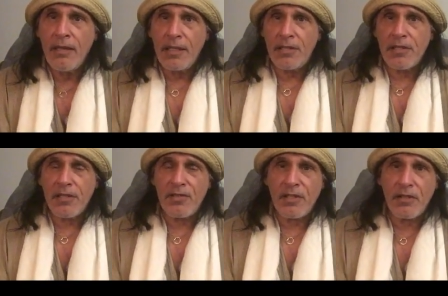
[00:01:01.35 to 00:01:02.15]
that's
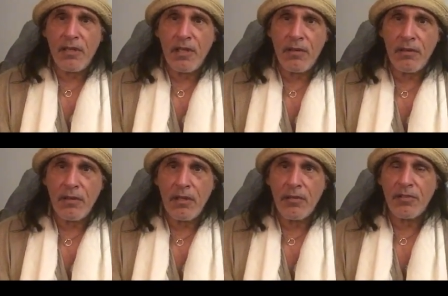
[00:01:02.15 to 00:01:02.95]
just in, in,
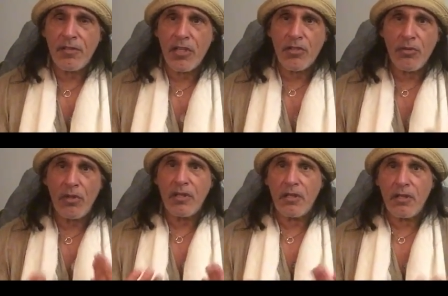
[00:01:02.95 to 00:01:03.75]
instinctual and,